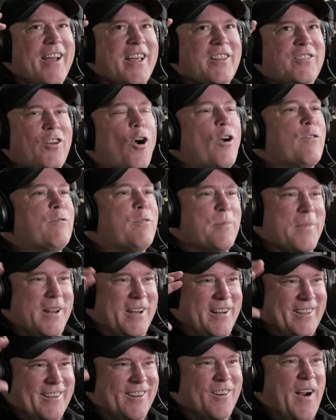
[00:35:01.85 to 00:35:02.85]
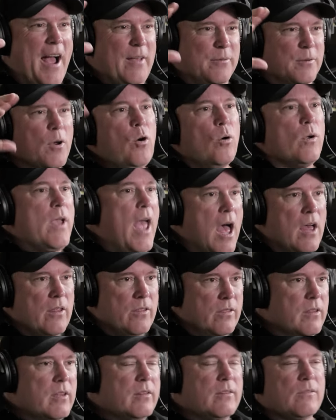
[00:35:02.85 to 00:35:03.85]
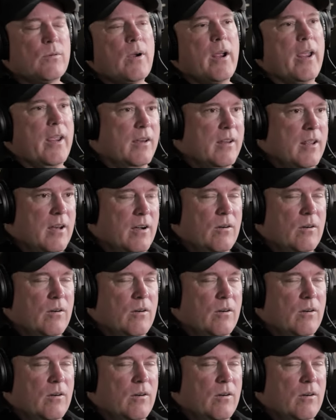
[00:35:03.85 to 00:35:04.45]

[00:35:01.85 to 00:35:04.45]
it's hard for me to grasp. Oh yeah, that's right. You